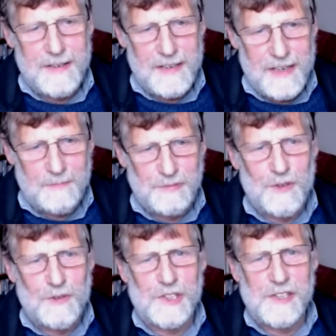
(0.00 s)

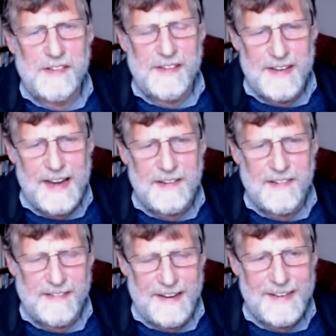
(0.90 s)
approaches. And that is
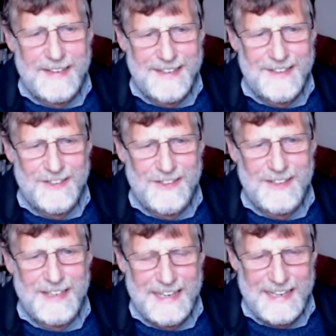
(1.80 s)
starting to
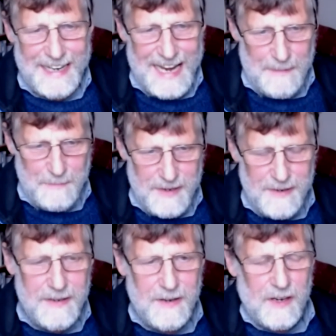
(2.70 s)
happen
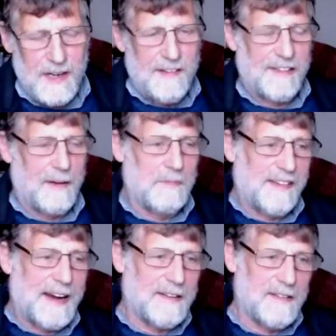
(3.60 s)
in some
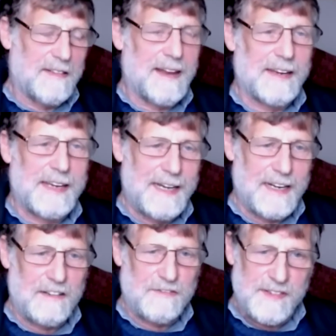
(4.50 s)
sectors like
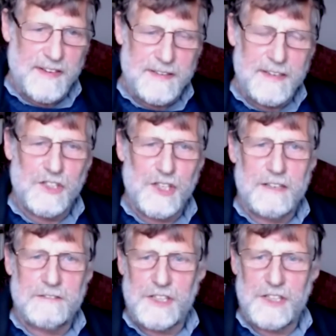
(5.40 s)
electricity
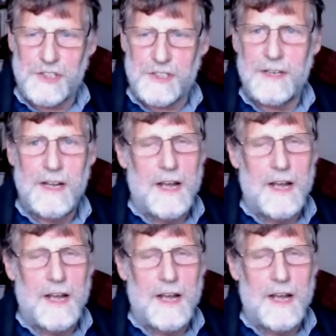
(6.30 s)
generation.